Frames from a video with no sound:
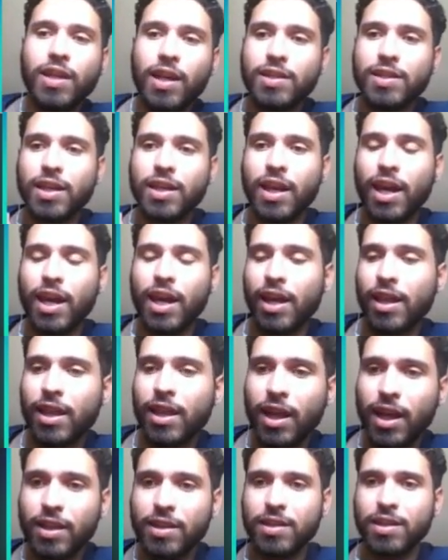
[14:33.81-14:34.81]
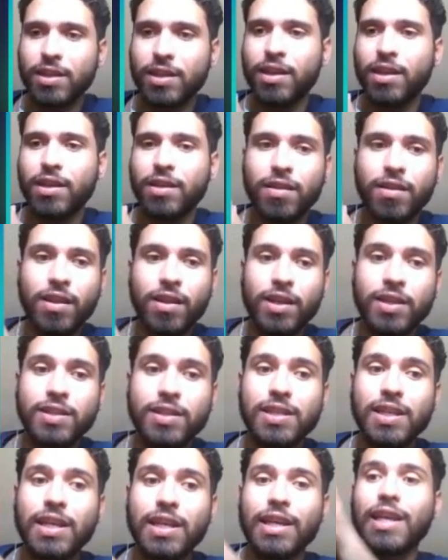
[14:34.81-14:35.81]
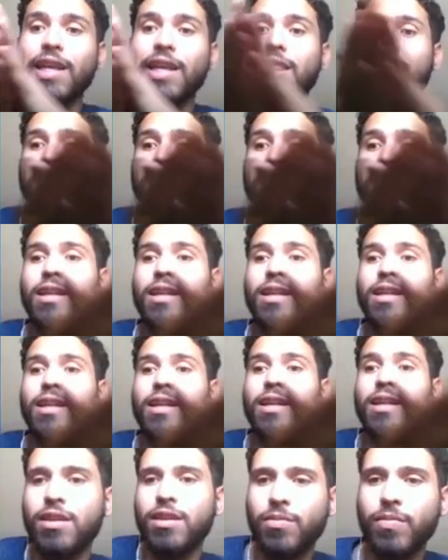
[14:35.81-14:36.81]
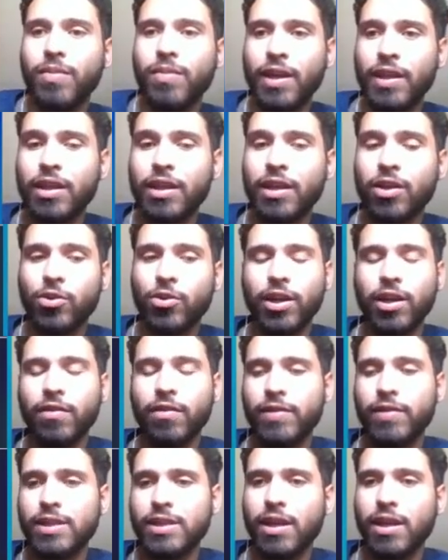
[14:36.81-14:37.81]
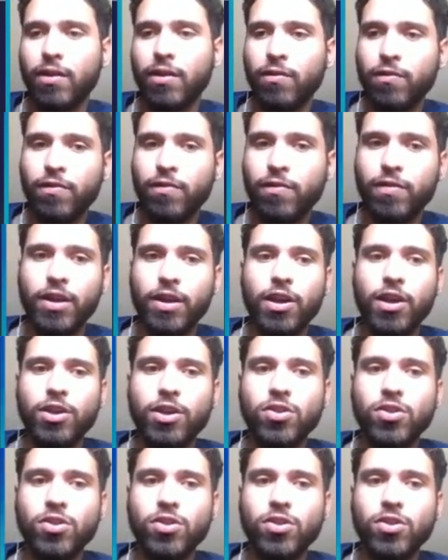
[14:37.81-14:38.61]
CTAs and headlines and things in the creative itself.